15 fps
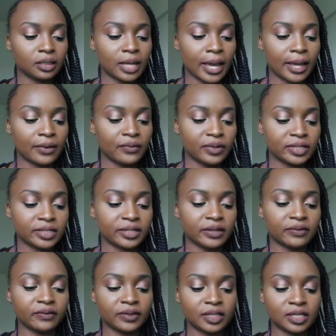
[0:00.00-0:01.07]
I
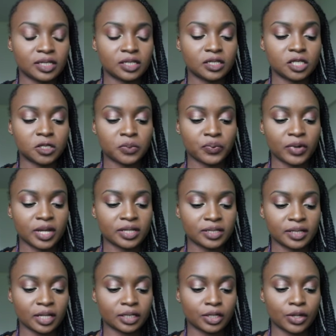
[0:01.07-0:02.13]
received this spray
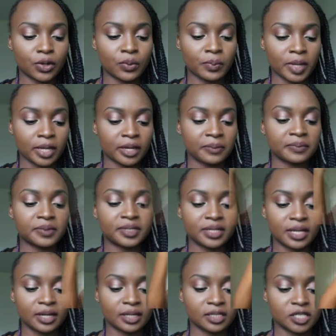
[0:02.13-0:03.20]
set Go Makeup
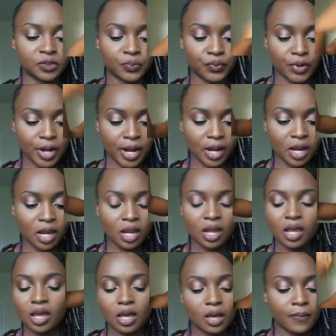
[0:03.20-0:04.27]
Setting Spray
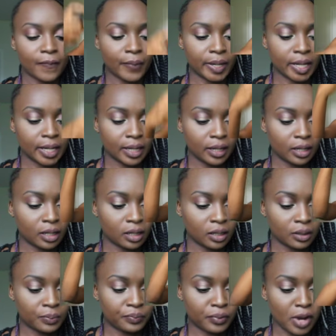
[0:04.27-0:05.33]
by
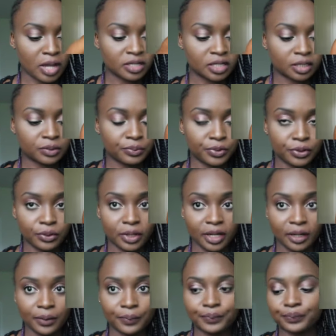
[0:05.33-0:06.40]
uh, Project
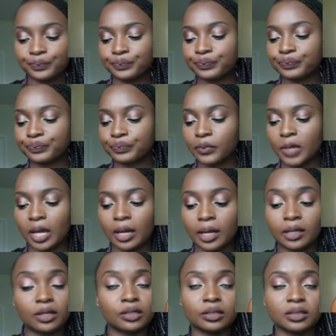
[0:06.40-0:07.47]
Beauty.
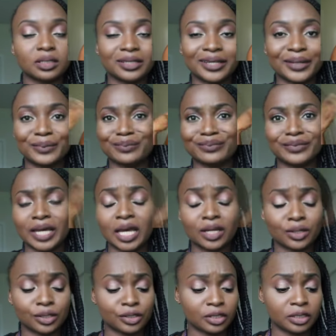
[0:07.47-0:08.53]
I don't know the name, I
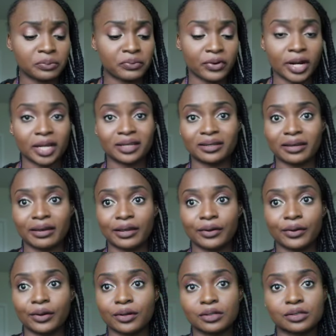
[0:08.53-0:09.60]
don't know the brand
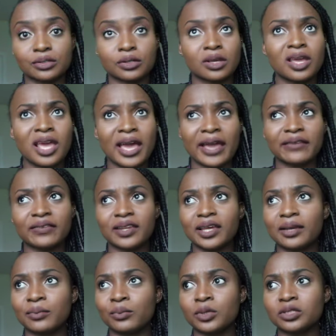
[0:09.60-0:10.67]
either. So I feel
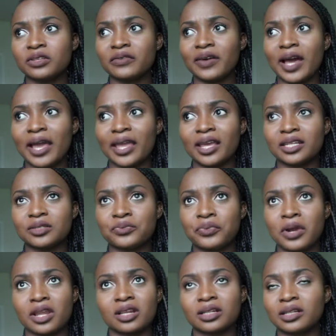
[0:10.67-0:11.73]
like most of high-end
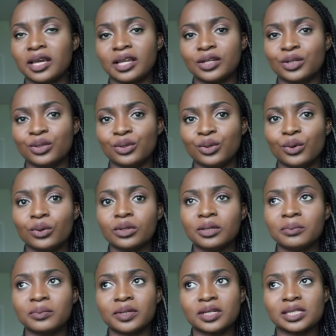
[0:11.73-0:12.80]
product, I don't know
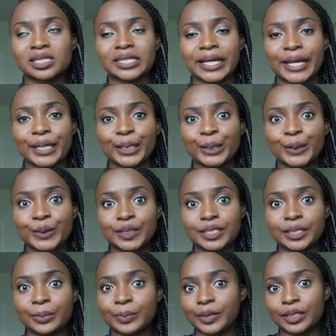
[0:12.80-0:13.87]
them because I don't use
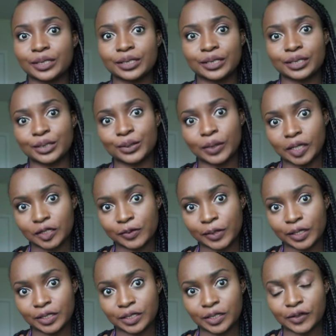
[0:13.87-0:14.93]
them because they're so
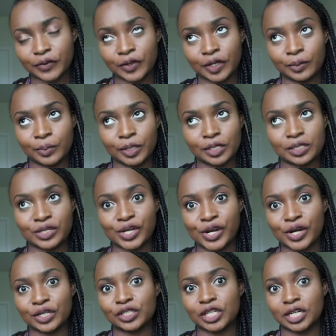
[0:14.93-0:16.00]
expensive and because a
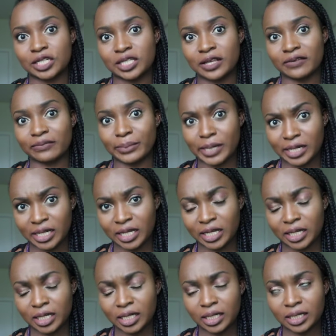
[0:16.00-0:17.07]
girl trying to save
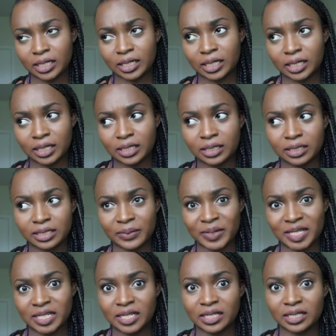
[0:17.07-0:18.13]
money. Does that
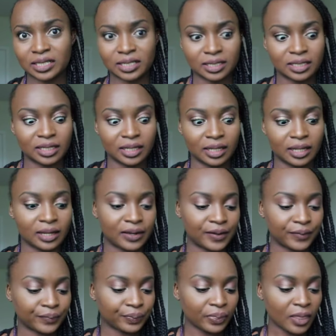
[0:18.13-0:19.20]
make sense?
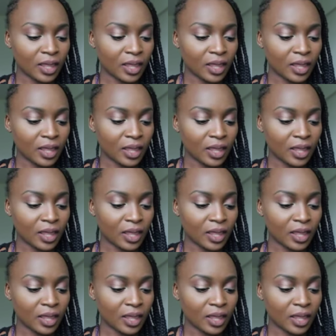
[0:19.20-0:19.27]
Yeah.